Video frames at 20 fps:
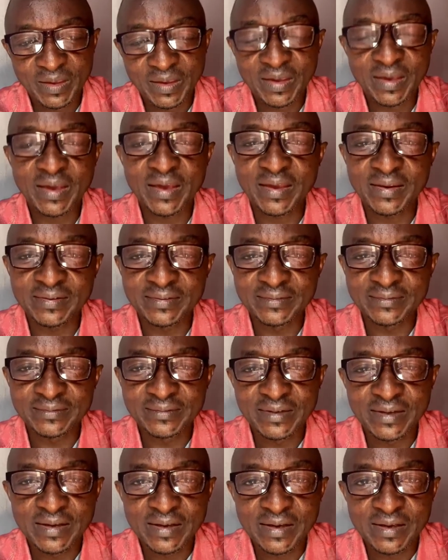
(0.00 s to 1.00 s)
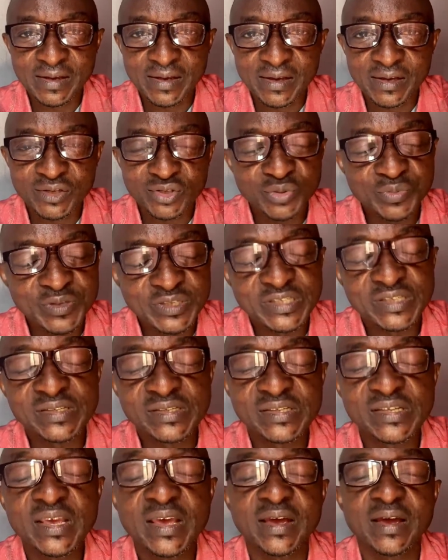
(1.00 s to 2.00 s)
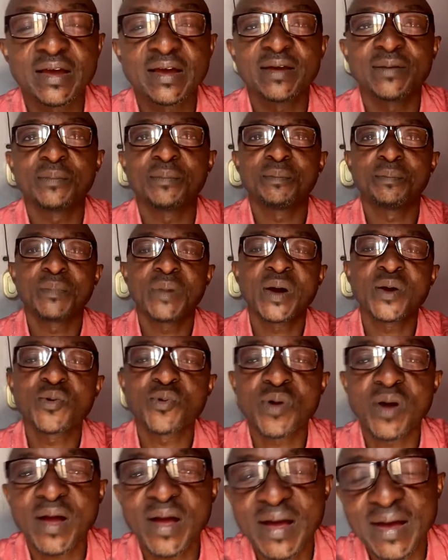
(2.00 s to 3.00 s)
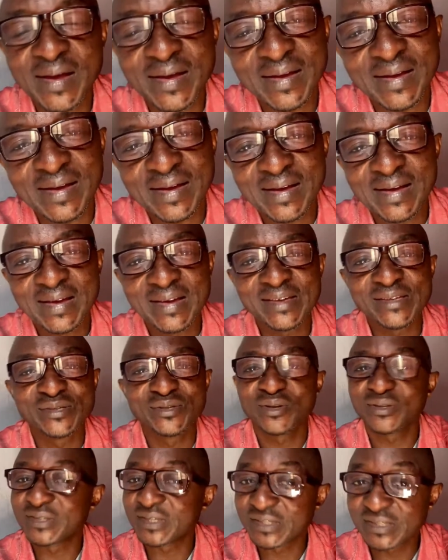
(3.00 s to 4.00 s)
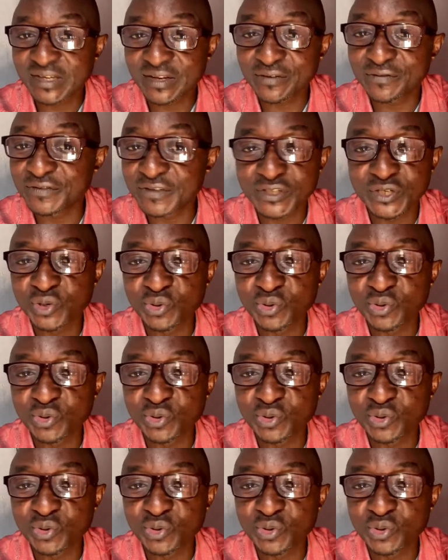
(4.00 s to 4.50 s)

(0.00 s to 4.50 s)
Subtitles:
And to be sincere, Marwa is not a selfish